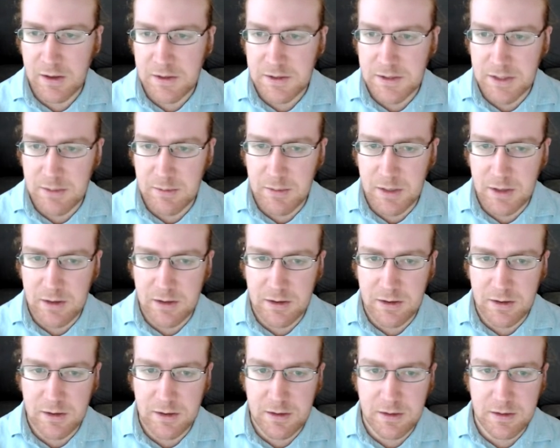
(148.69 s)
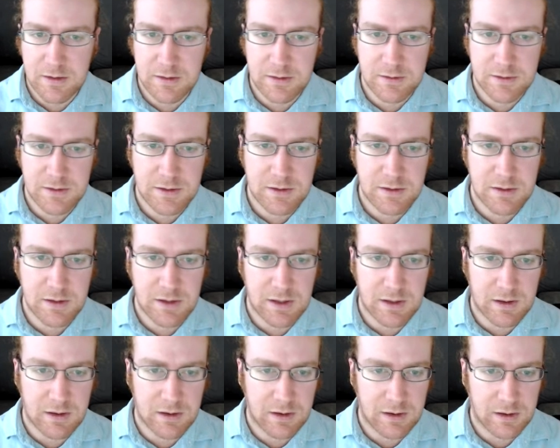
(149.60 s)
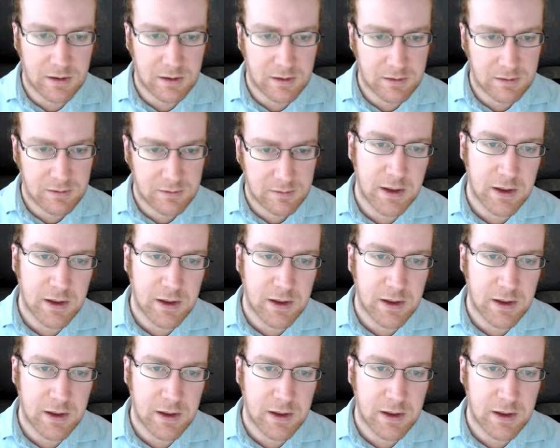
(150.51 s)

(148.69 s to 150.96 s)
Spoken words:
So I'm gonna Tsunuki, I think.